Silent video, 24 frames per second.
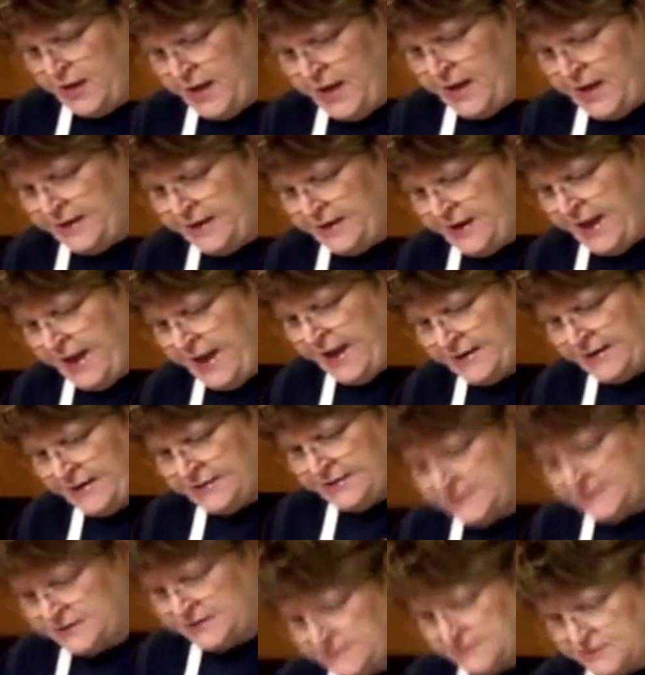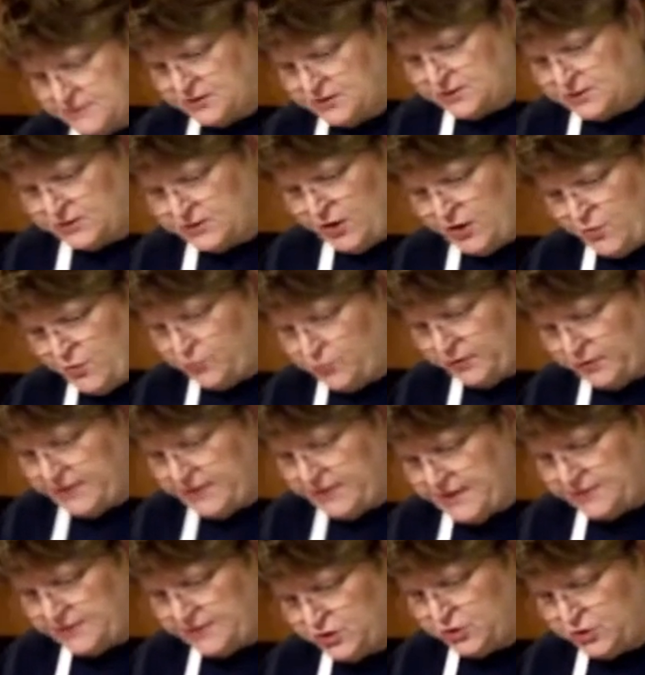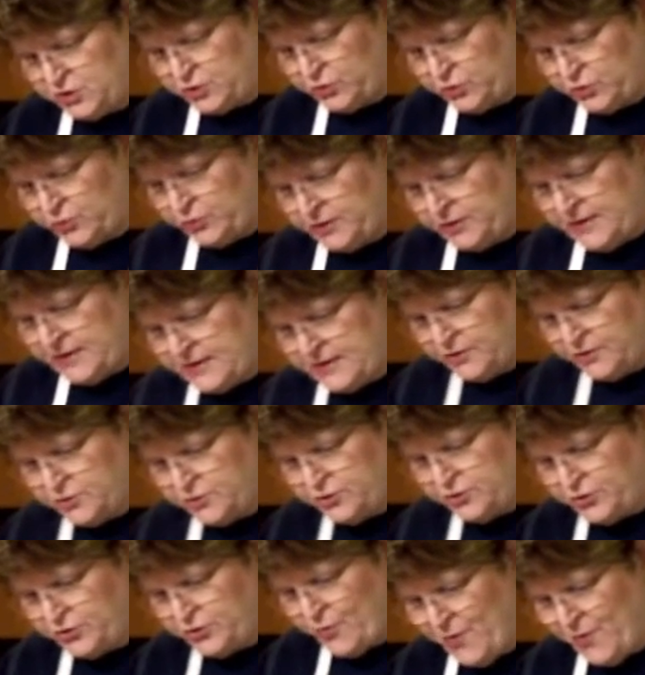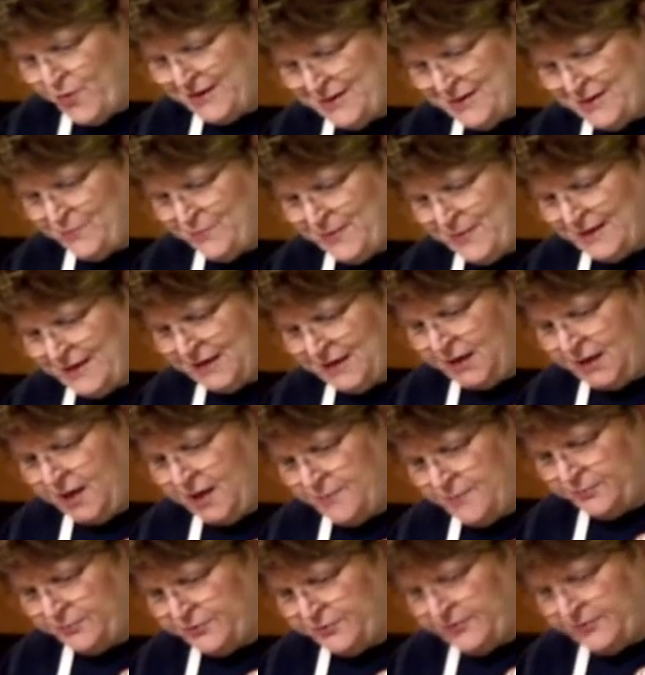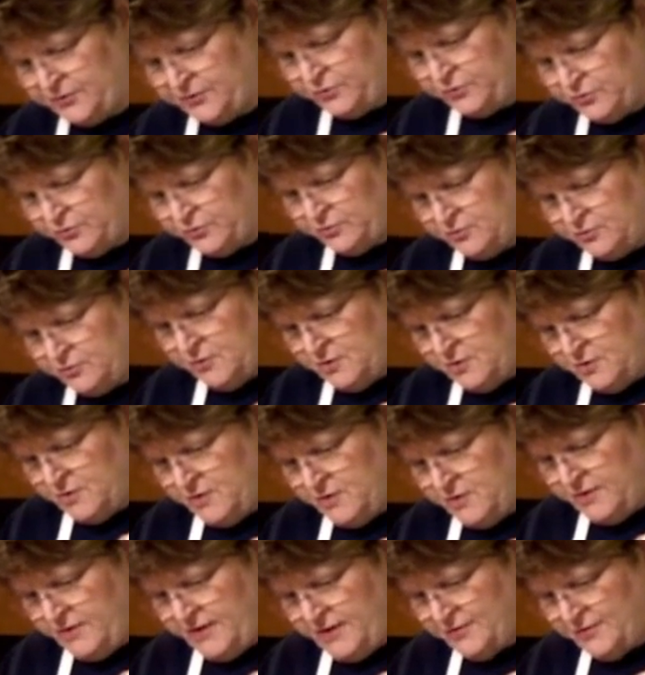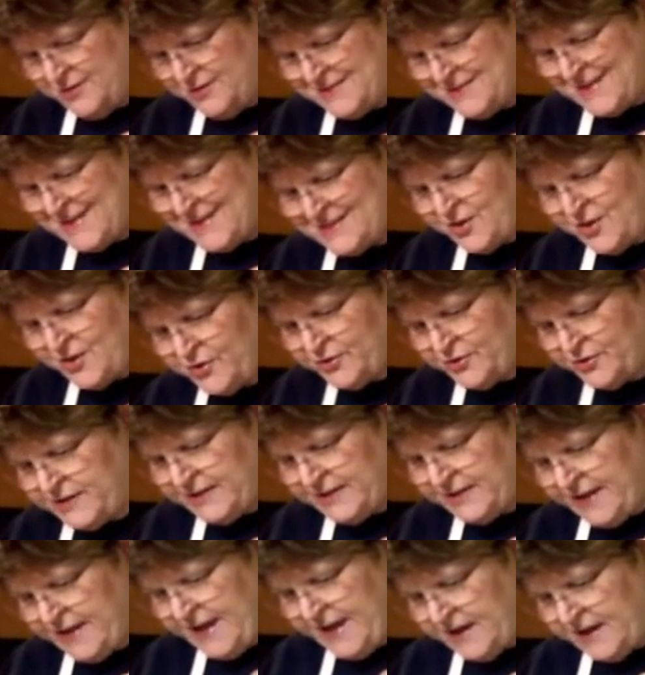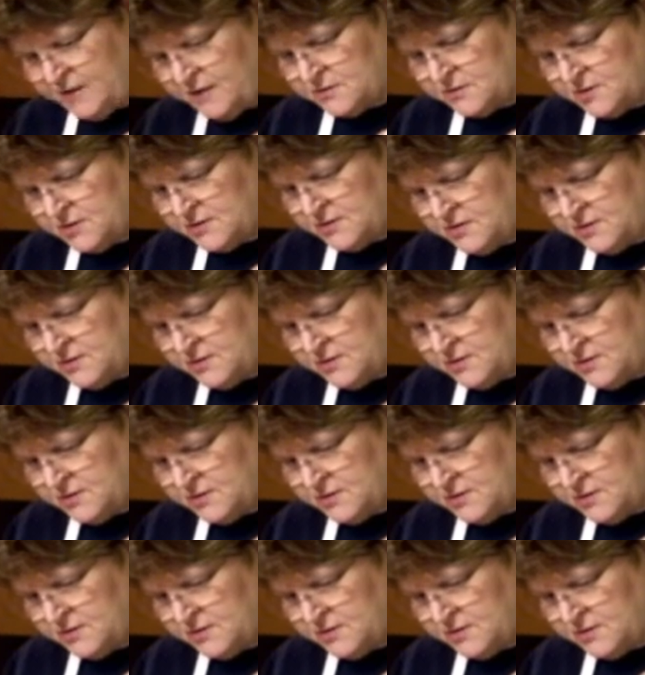and add it slowly and stir it in, because you don't want any big clumps in there, because that's hard to get out.